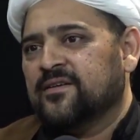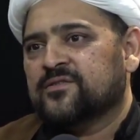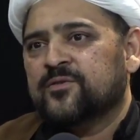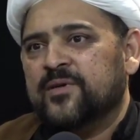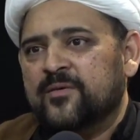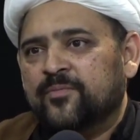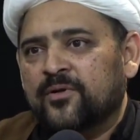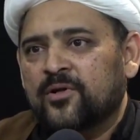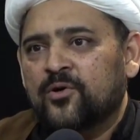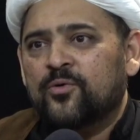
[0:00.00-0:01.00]
to
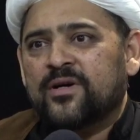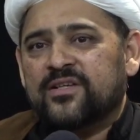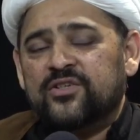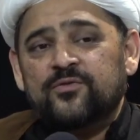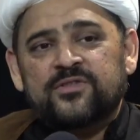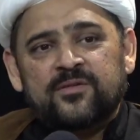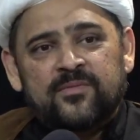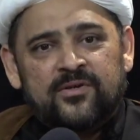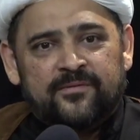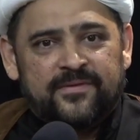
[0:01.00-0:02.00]
people who are accusing
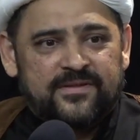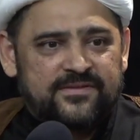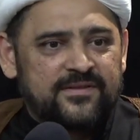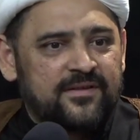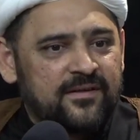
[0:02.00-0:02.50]
me of this?